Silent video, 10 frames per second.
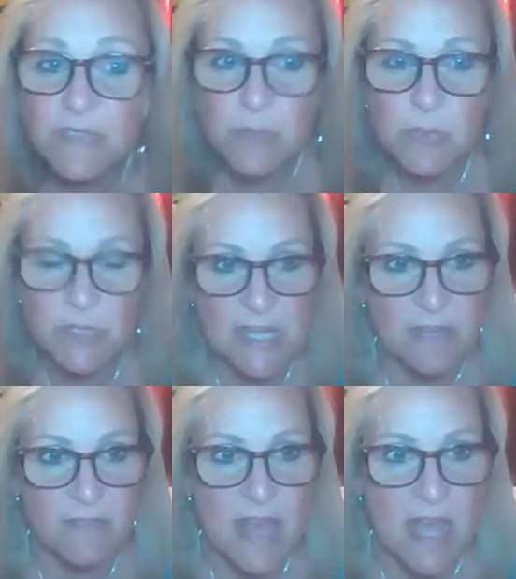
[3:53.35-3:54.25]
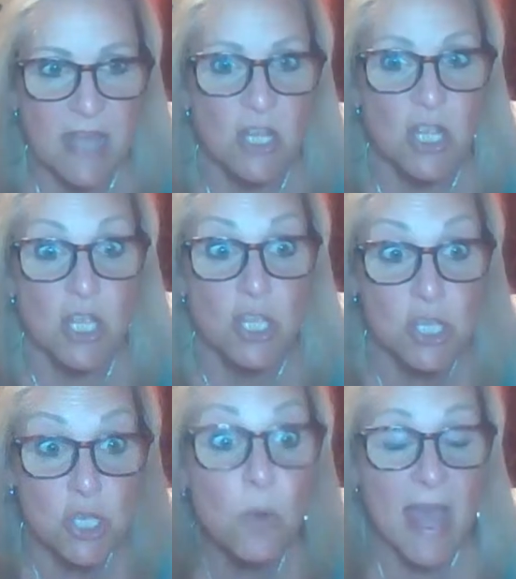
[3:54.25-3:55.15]
50% of that
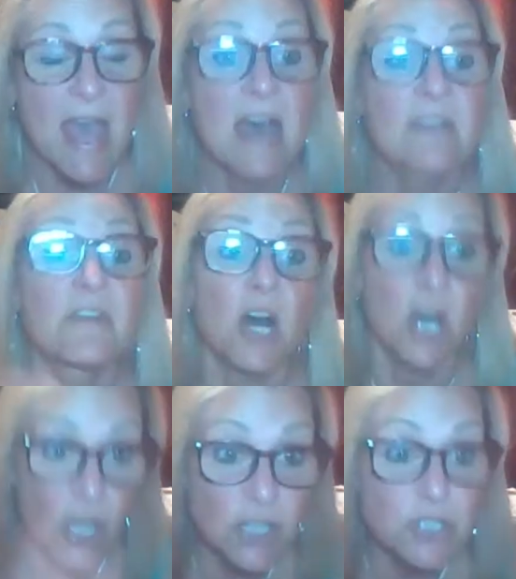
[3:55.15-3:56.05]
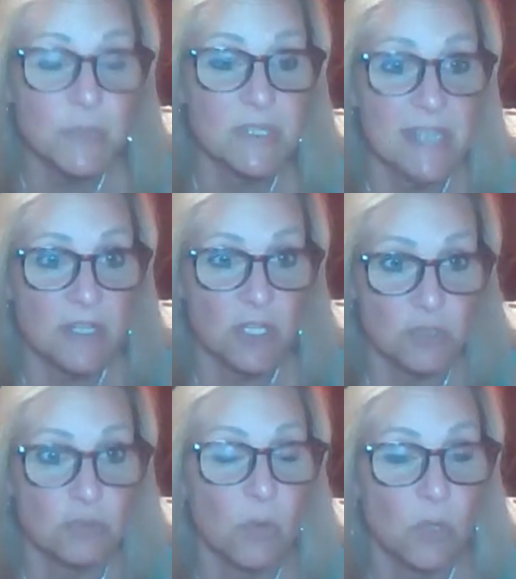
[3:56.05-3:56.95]
you have 100%
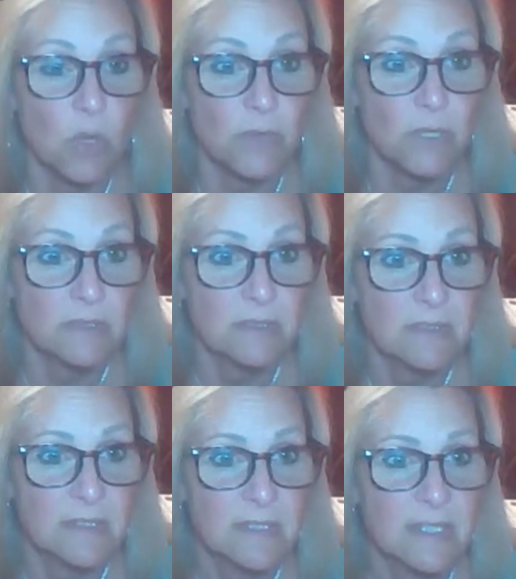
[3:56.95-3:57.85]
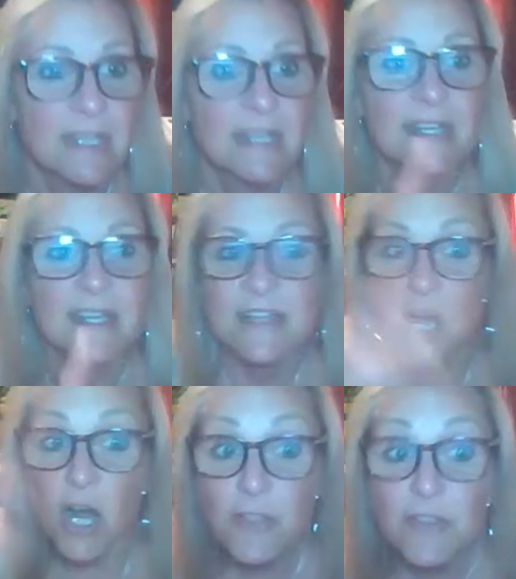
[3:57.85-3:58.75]
control over.
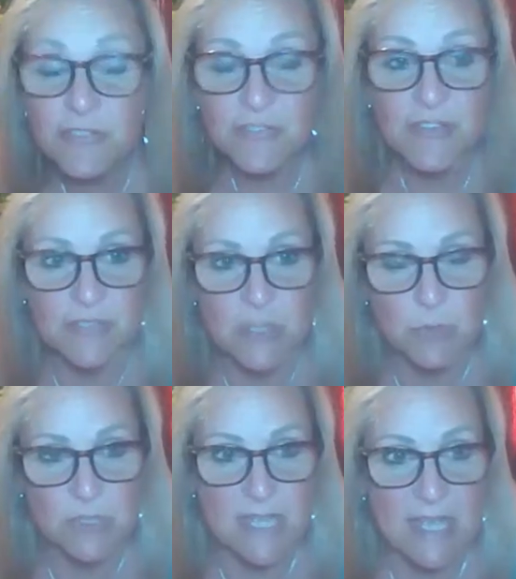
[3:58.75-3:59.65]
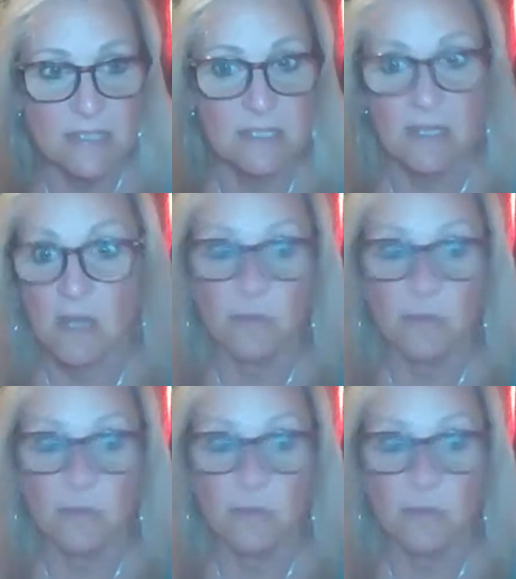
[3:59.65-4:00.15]
The other 50%